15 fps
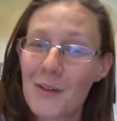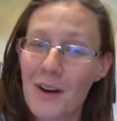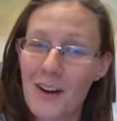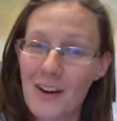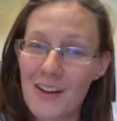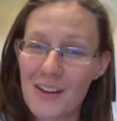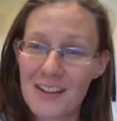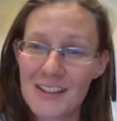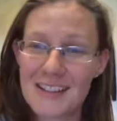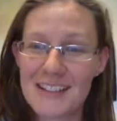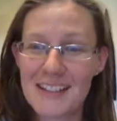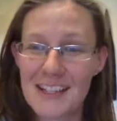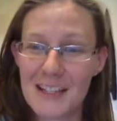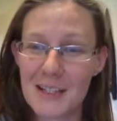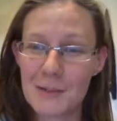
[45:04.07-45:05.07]
all
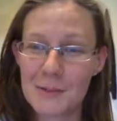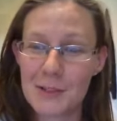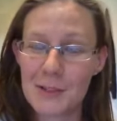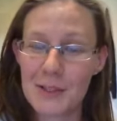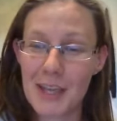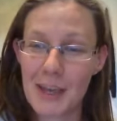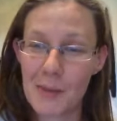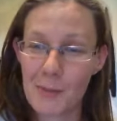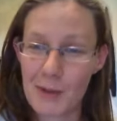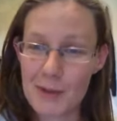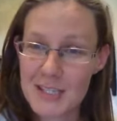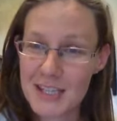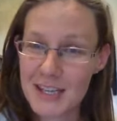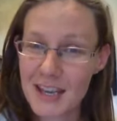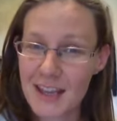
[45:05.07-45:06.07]
who came out
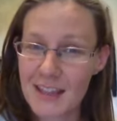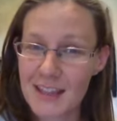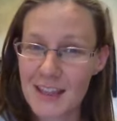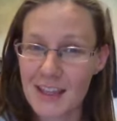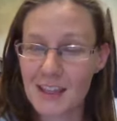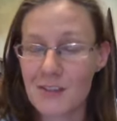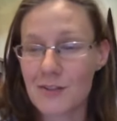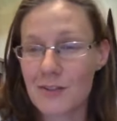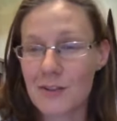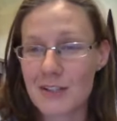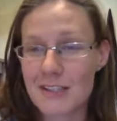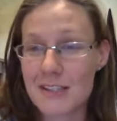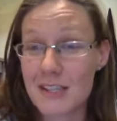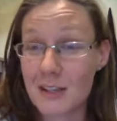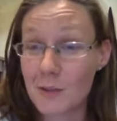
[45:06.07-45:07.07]
today. Thank you for
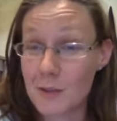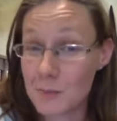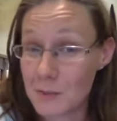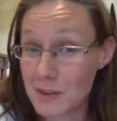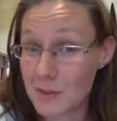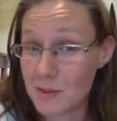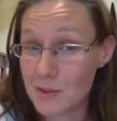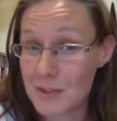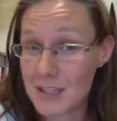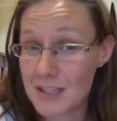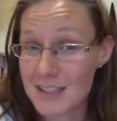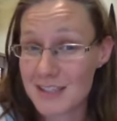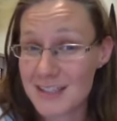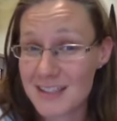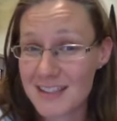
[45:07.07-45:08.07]
sitting with me through
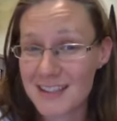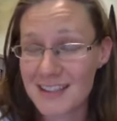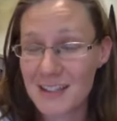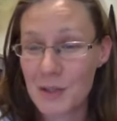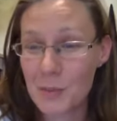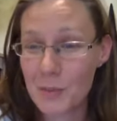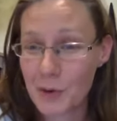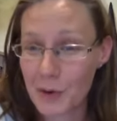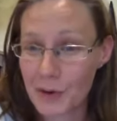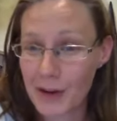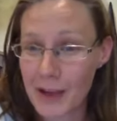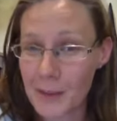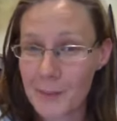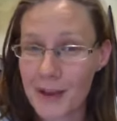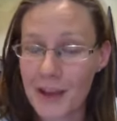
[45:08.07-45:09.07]
this program.